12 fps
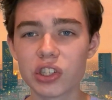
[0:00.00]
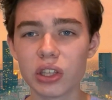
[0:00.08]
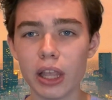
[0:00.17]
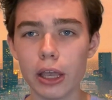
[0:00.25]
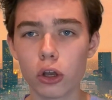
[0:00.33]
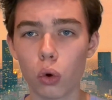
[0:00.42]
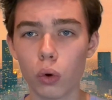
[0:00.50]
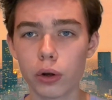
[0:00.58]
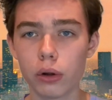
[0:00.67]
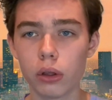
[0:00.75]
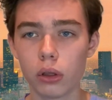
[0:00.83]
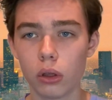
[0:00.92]
Slay, a
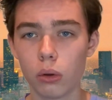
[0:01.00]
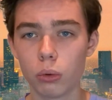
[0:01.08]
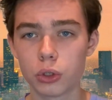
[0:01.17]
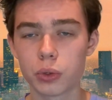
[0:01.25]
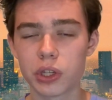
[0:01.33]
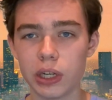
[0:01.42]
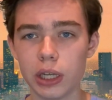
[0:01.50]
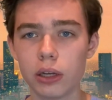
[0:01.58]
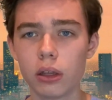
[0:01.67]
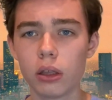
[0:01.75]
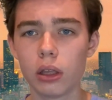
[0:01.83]
corner, which was a need,